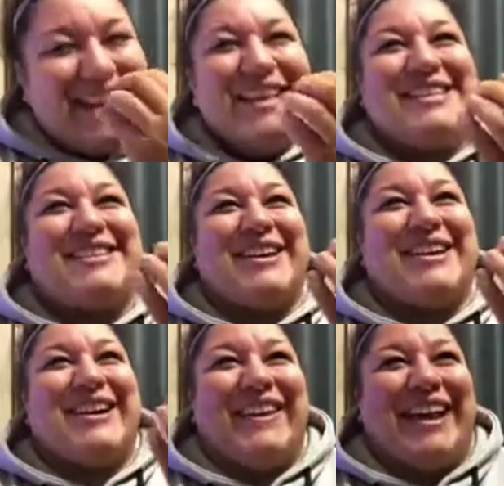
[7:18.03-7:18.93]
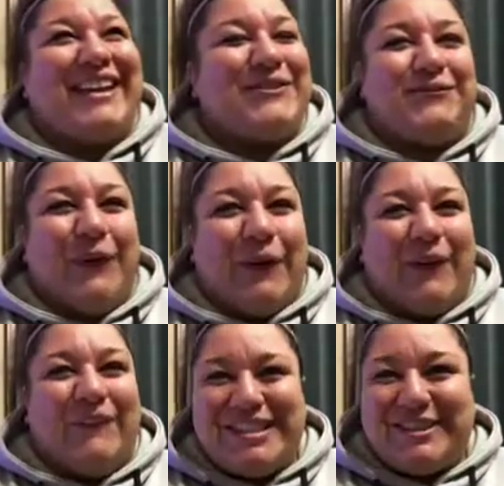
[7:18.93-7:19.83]
So
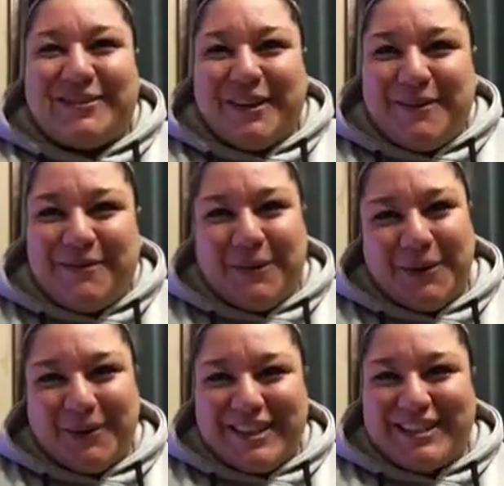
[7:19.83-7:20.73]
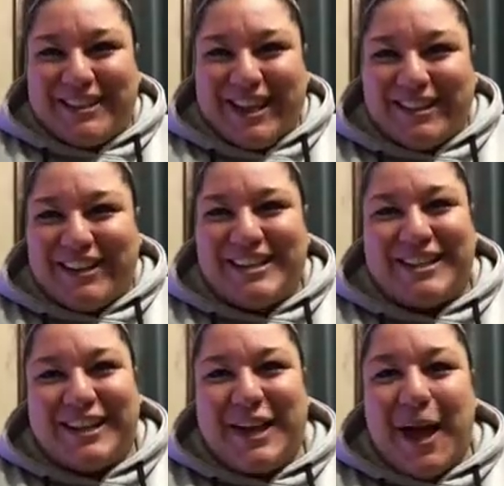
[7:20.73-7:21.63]
4 weeks later, I
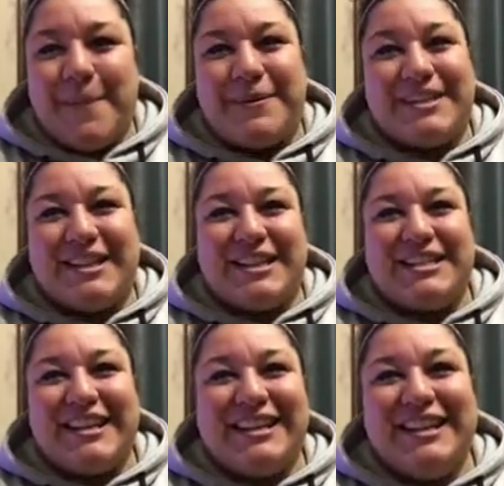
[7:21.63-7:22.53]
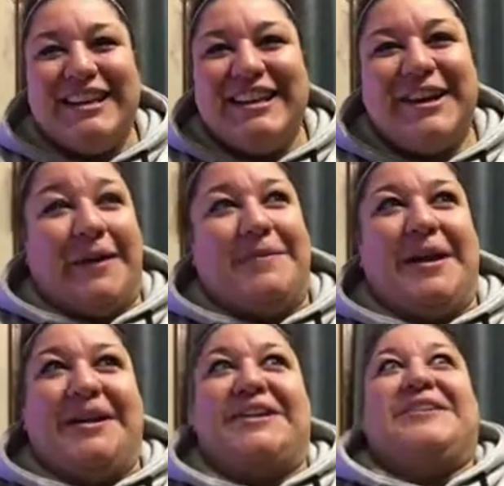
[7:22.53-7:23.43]
did a competition. I'm
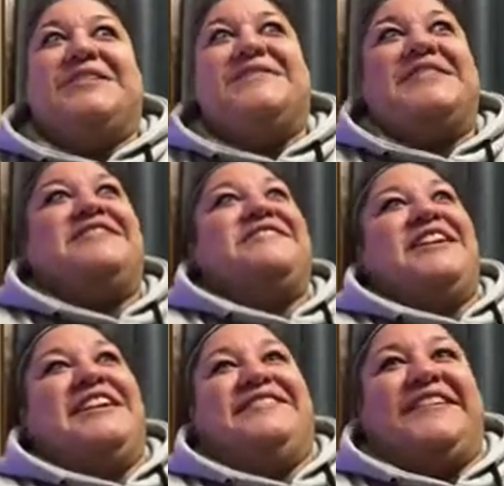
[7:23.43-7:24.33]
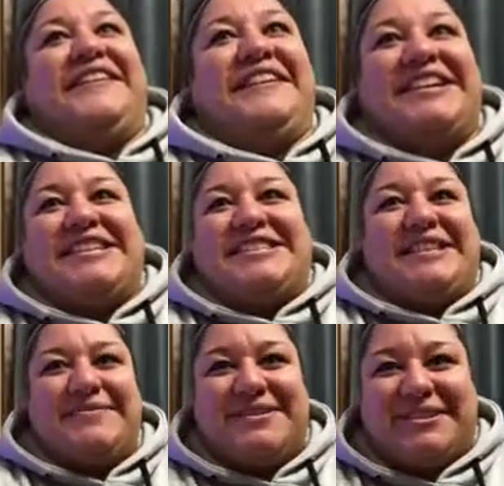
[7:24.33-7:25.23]
I'm not ready for this. I'm
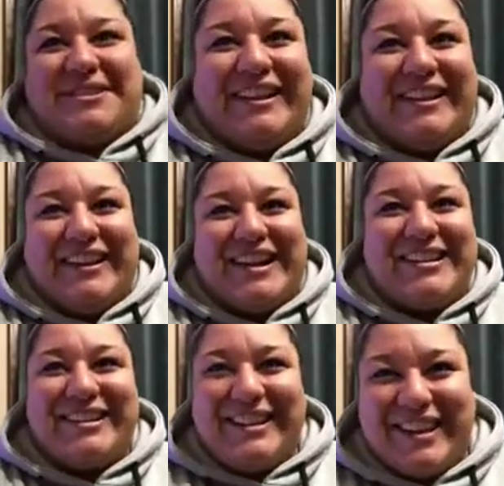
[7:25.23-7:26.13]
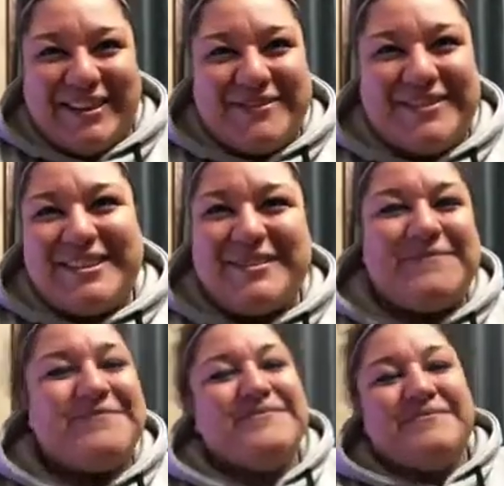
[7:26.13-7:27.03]
still trying to learn how to lift.
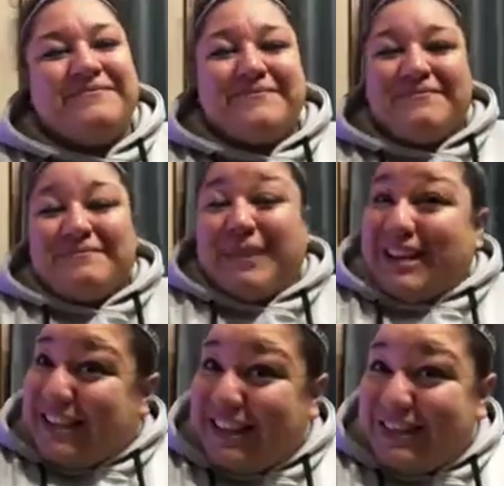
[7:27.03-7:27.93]
But I did.